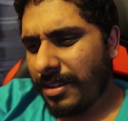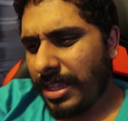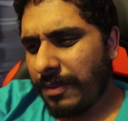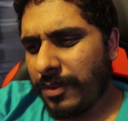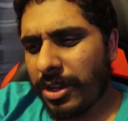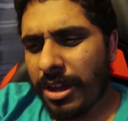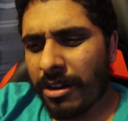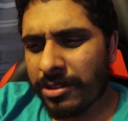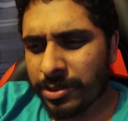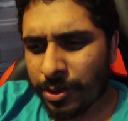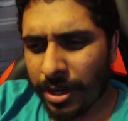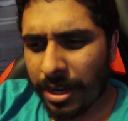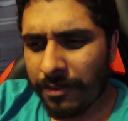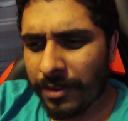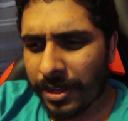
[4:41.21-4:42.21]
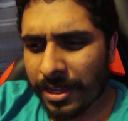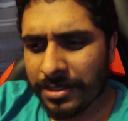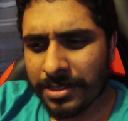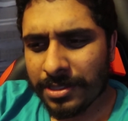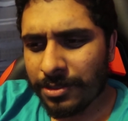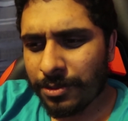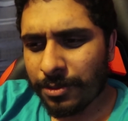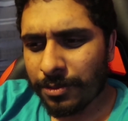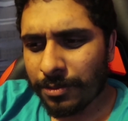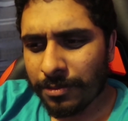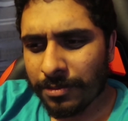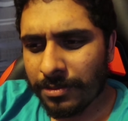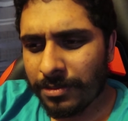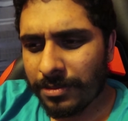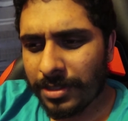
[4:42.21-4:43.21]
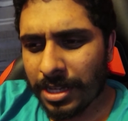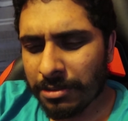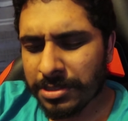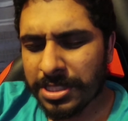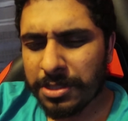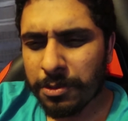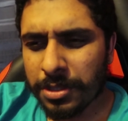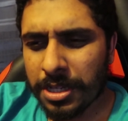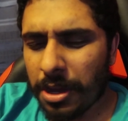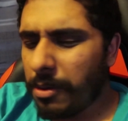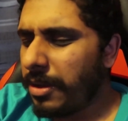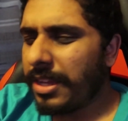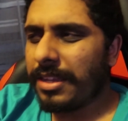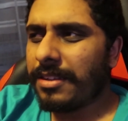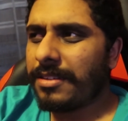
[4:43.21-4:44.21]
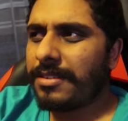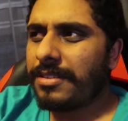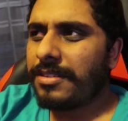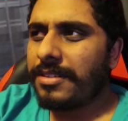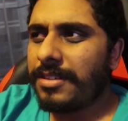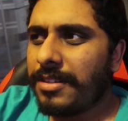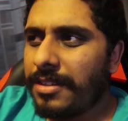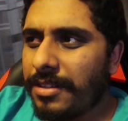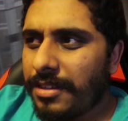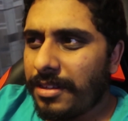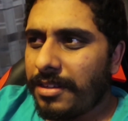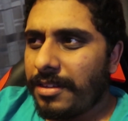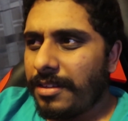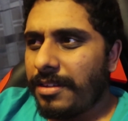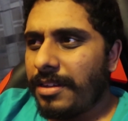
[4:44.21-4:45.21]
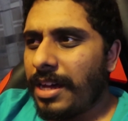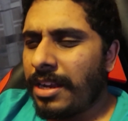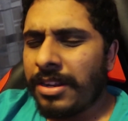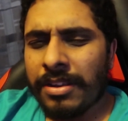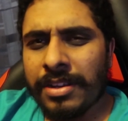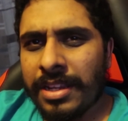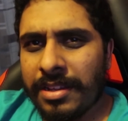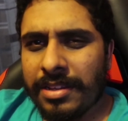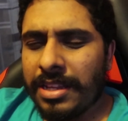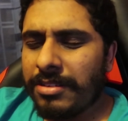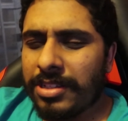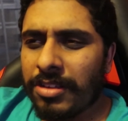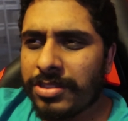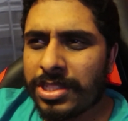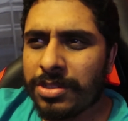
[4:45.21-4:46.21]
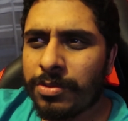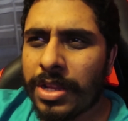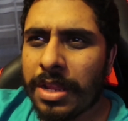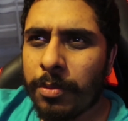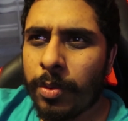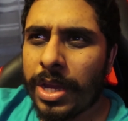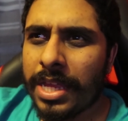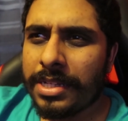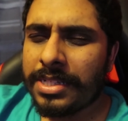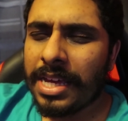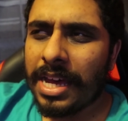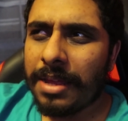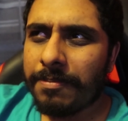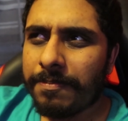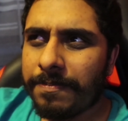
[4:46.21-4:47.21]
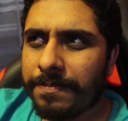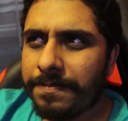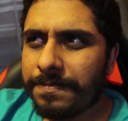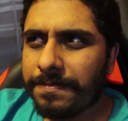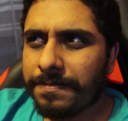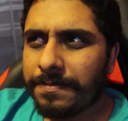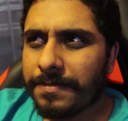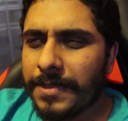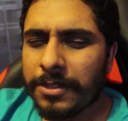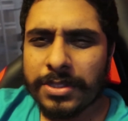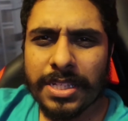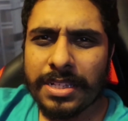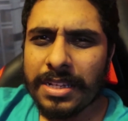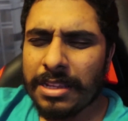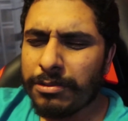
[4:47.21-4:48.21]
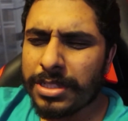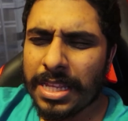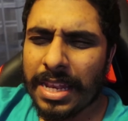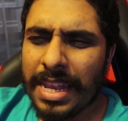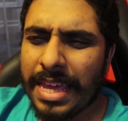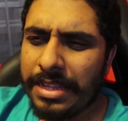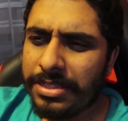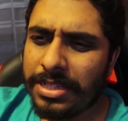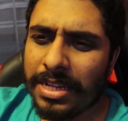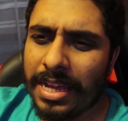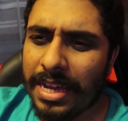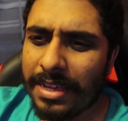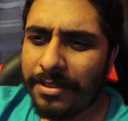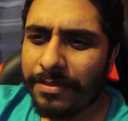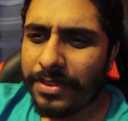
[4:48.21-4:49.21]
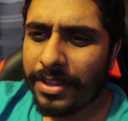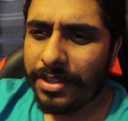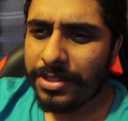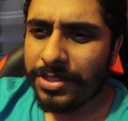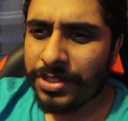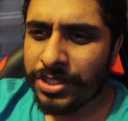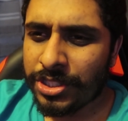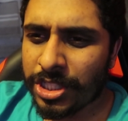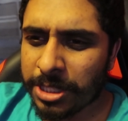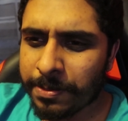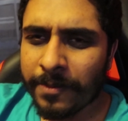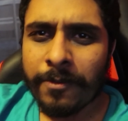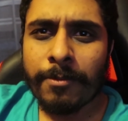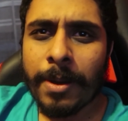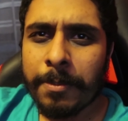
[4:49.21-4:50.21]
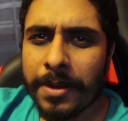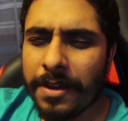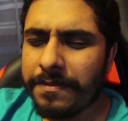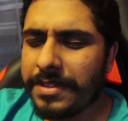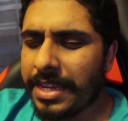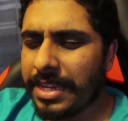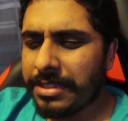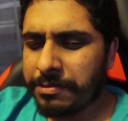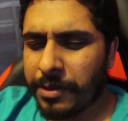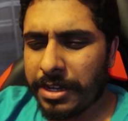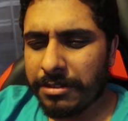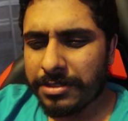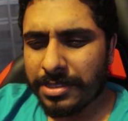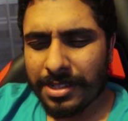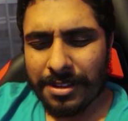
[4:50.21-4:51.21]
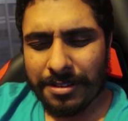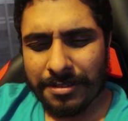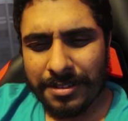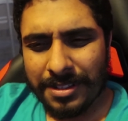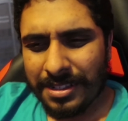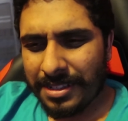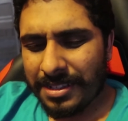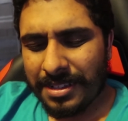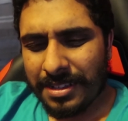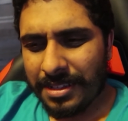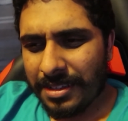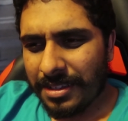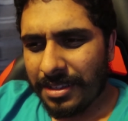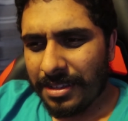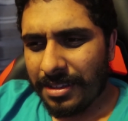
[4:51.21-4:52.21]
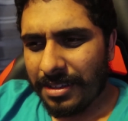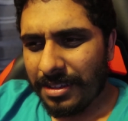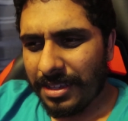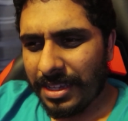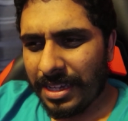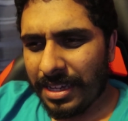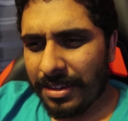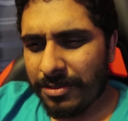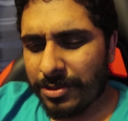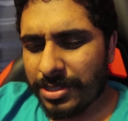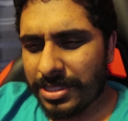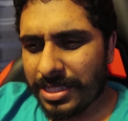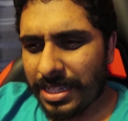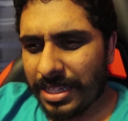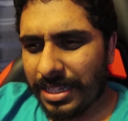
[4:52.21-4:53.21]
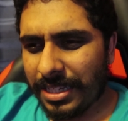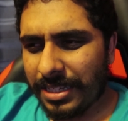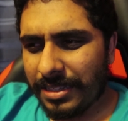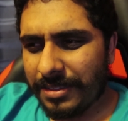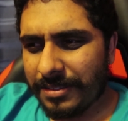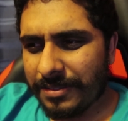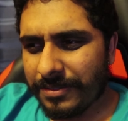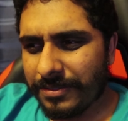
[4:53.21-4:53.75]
Even though I was grieving, I was still going. I don't know, that was just a really weird time. It was in late July, just before my birthday as well. So yeah, it was a